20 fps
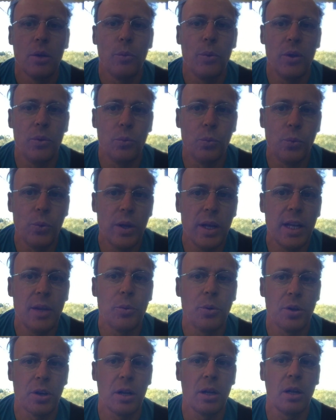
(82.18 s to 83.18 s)
we really
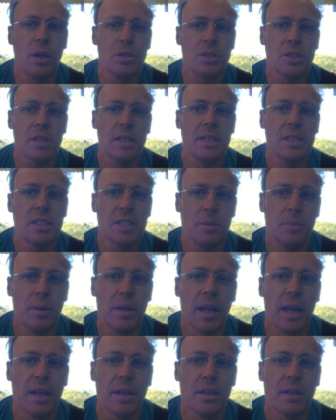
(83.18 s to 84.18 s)
want to closely
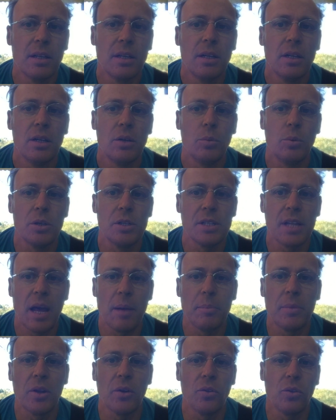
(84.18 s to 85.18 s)
simulate what is
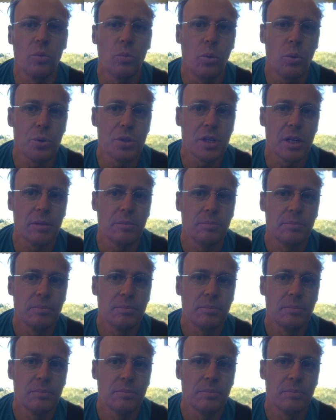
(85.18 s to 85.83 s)
happening on the water.